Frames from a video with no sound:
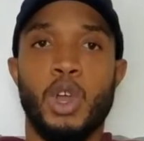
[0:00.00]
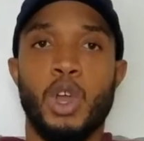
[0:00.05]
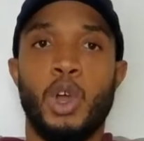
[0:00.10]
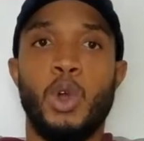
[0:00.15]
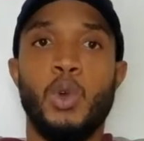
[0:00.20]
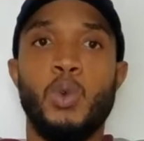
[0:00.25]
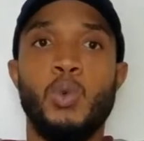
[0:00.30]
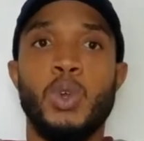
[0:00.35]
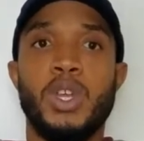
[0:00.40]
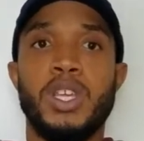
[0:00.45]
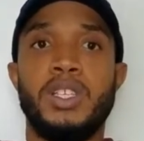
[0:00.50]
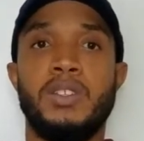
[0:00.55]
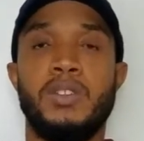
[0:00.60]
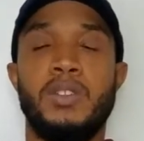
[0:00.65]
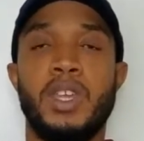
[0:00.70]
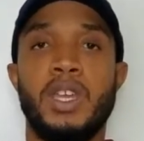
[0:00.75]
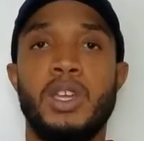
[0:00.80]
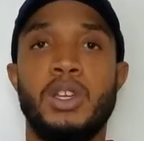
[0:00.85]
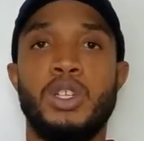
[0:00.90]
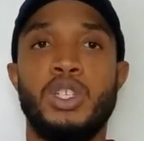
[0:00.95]
who is
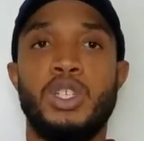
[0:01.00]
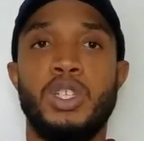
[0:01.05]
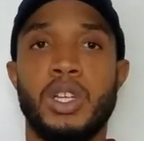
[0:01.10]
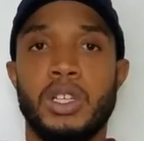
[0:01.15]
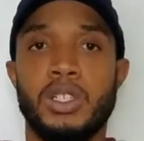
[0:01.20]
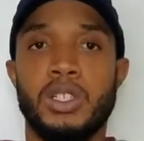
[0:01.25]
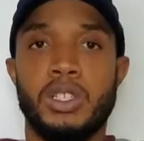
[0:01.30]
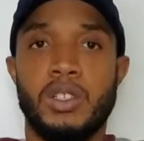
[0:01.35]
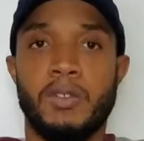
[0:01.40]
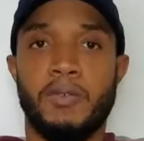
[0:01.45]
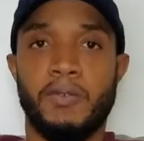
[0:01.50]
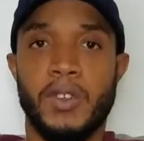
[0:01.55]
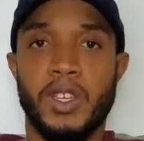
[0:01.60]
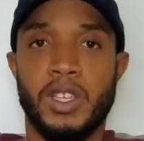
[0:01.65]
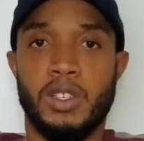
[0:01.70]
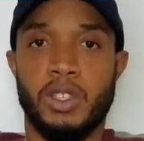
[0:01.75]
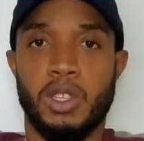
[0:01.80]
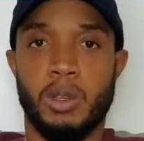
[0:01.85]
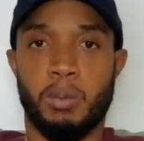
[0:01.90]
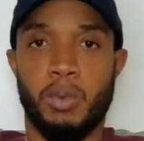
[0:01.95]
there just to
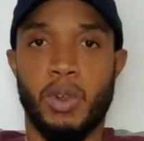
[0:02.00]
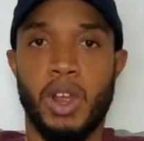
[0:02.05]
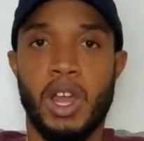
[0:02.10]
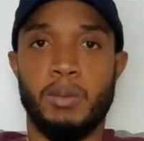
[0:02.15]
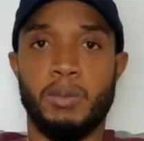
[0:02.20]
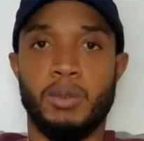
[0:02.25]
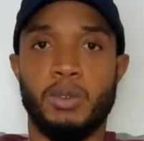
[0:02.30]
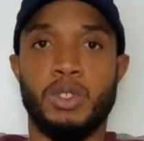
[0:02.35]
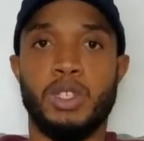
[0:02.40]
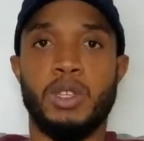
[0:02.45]
fix their problems,